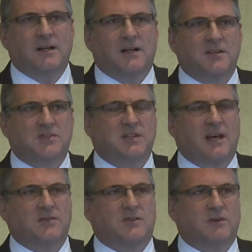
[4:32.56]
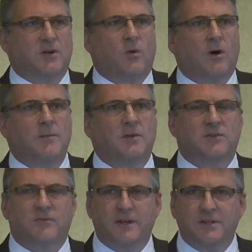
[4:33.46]
and it sets the
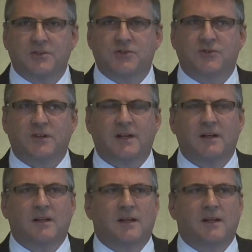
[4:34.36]
requirements for industry,